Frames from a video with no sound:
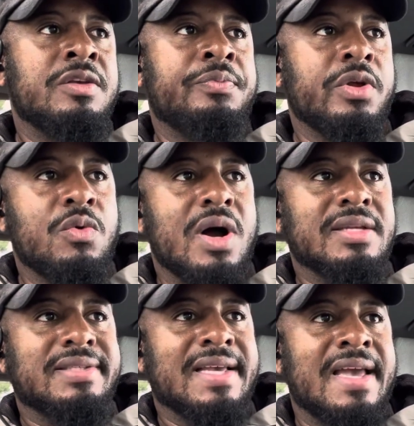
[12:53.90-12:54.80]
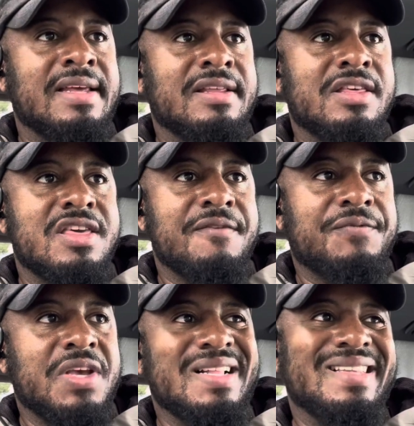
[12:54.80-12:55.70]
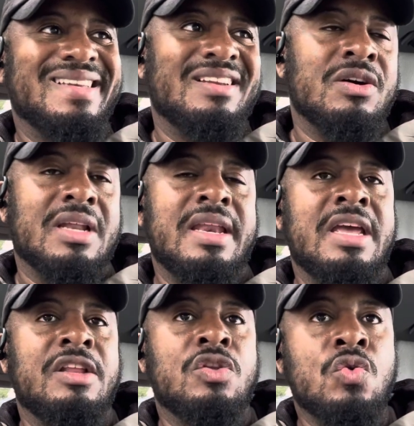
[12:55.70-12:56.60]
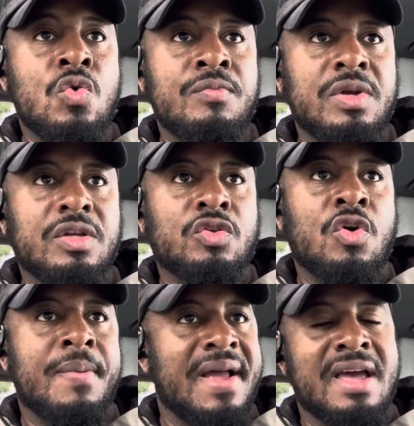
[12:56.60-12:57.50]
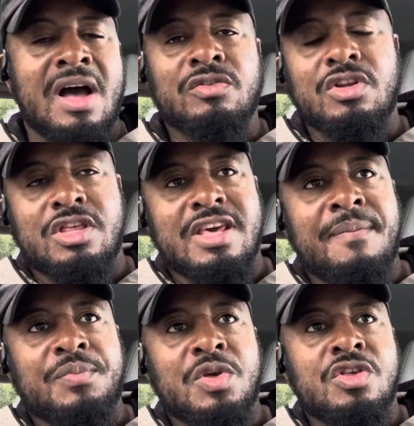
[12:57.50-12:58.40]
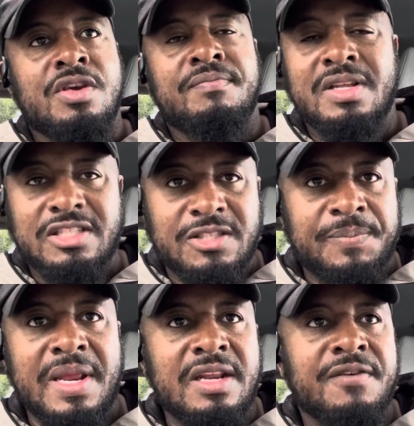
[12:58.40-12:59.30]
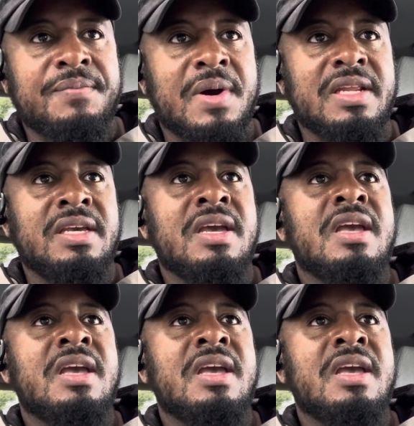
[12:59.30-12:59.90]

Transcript: pretty one-sided. Sheffield looked like they're doomed to go back down to the championship. Didn't spend enough money,